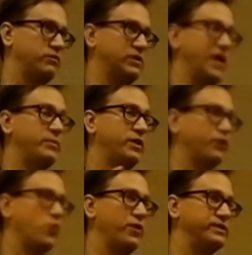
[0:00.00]
climate of the
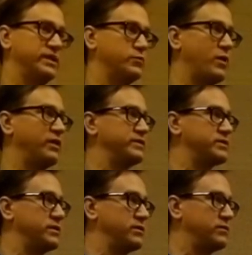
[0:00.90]
courts as well as
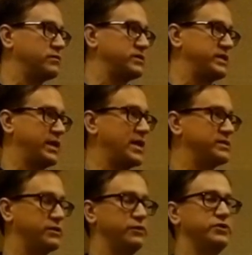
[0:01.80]
the state
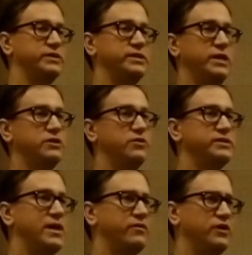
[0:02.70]
constitutions. And it turns
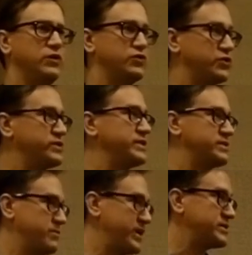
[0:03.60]
out that New Jersey is
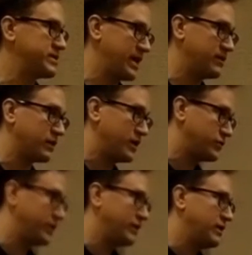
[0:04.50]
the best state in the country.
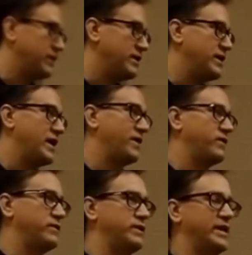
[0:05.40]
And
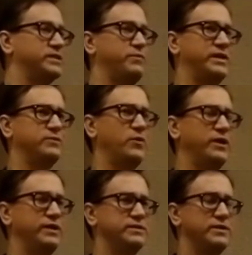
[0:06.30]
that the next best one
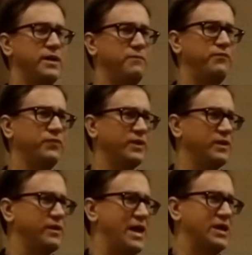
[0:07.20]
is um,
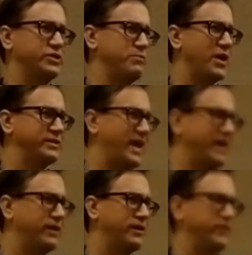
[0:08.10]
actually
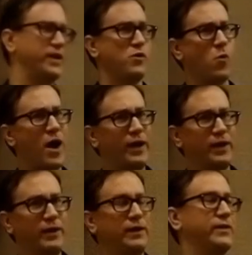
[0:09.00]
Montana and Hawaii and
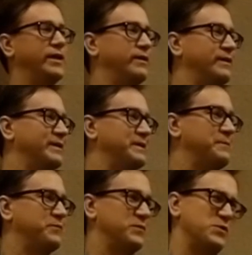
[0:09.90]
then
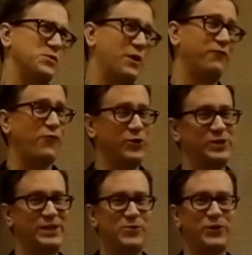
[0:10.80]

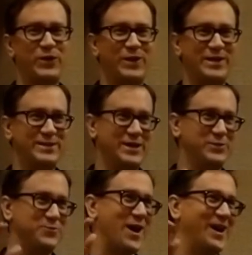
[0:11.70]
Unfortunately, North Carolina is not
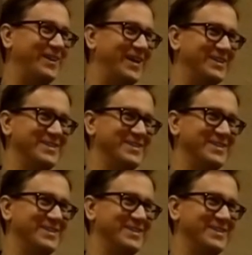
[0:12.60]
too high. I'm